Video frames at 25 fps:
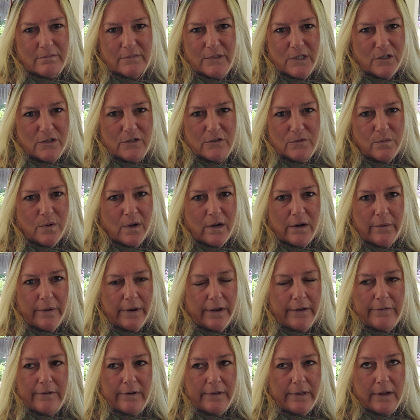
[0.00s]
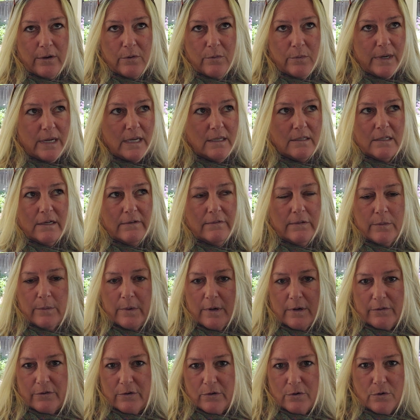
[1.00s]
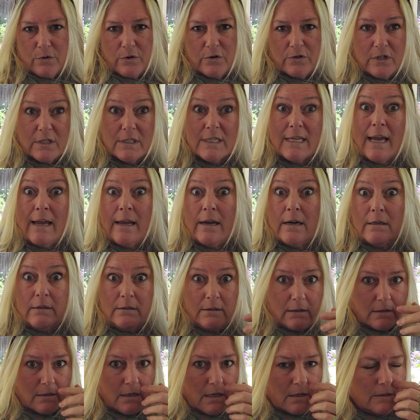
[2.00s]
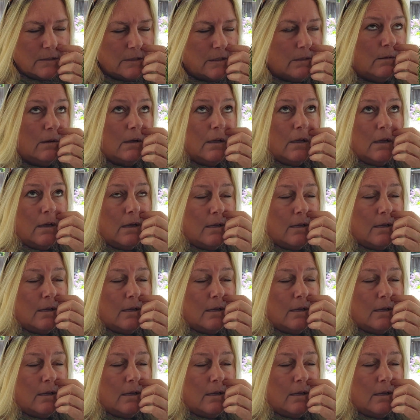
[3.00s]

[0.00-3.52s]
You just walk around, they're like weeds everywhere. They're gorgeous. Ireland also,